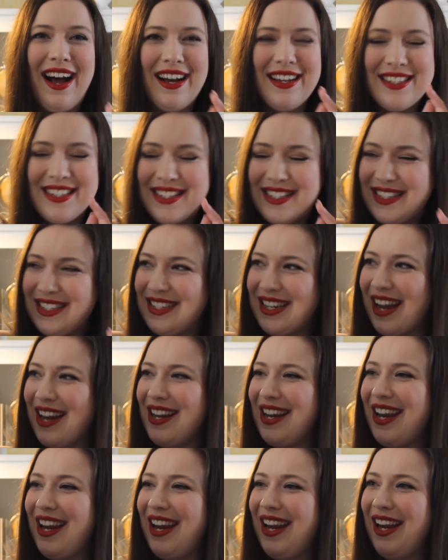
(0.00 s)
a
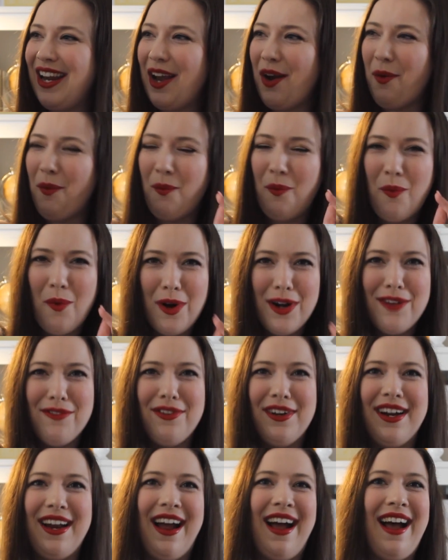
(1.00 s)
stunning,
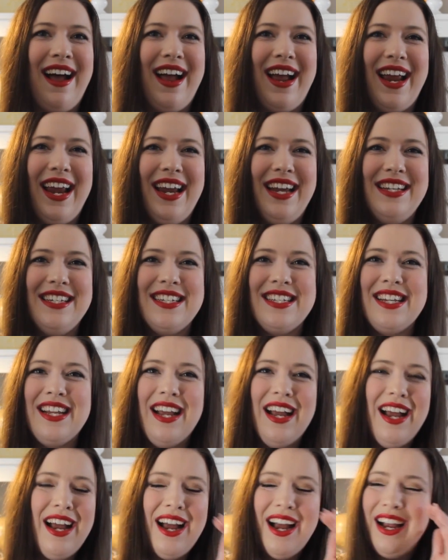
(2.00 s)
one-of-a-kind,
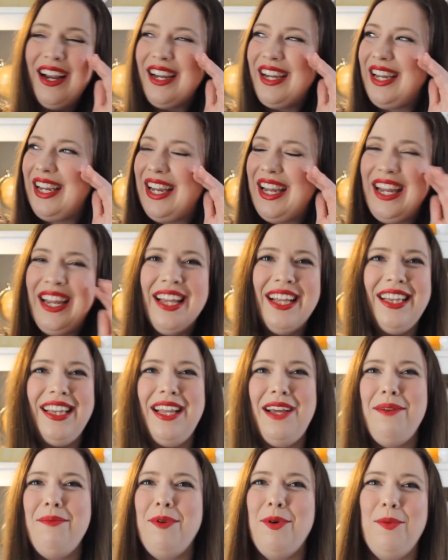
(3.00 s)

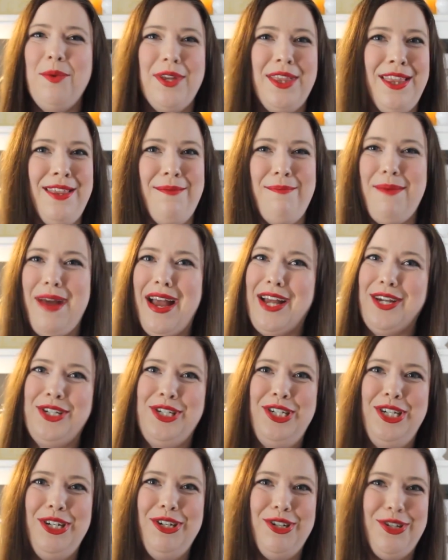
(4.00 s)
kill 'em with the
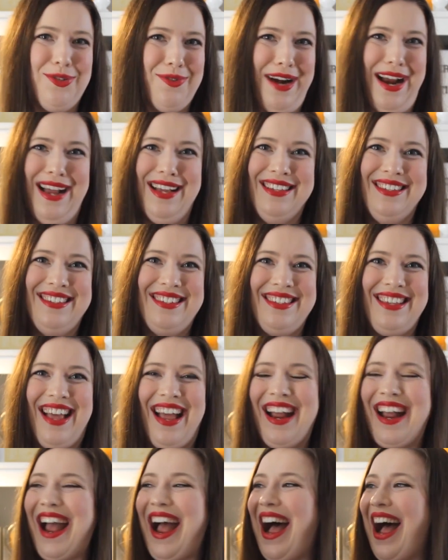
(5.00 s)
mesh dress.
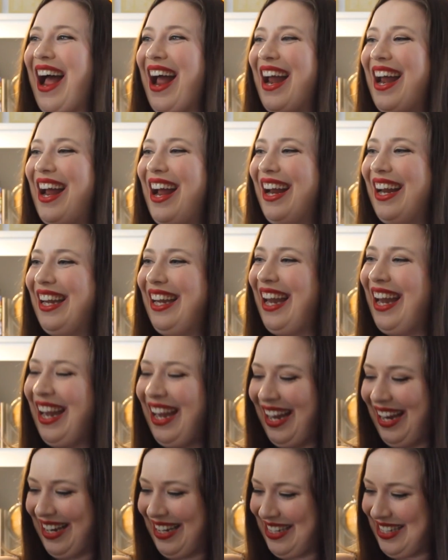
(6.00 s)
Like, I
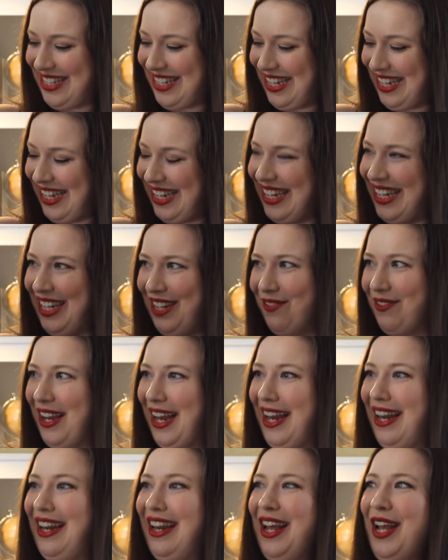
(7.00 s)
can't
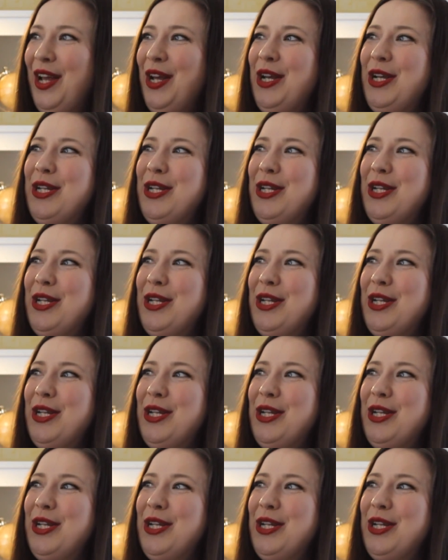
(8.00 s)
even.